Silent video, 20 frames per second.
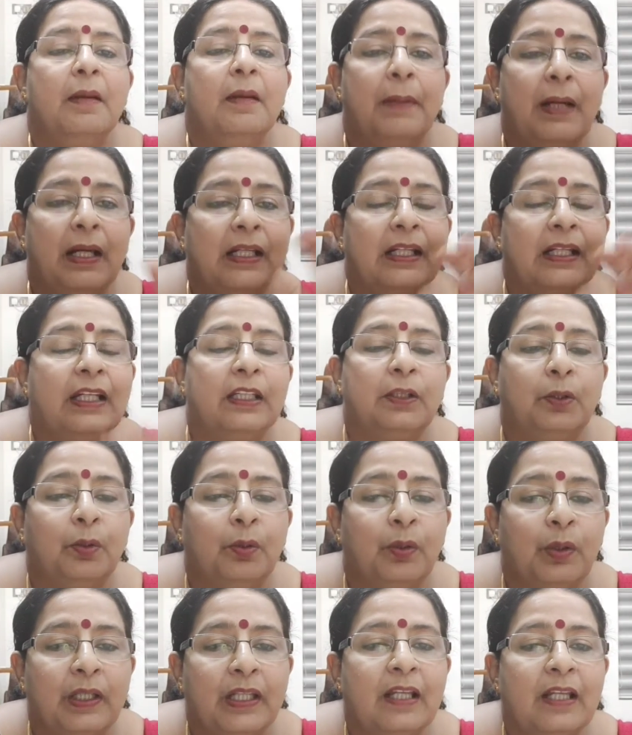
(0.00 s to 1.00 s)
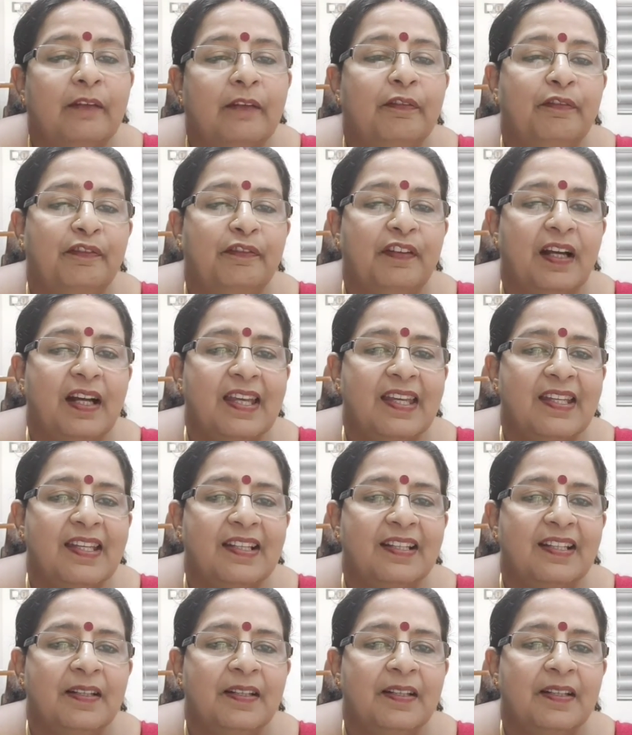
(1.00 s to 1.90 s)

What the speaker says: purgatorial fire.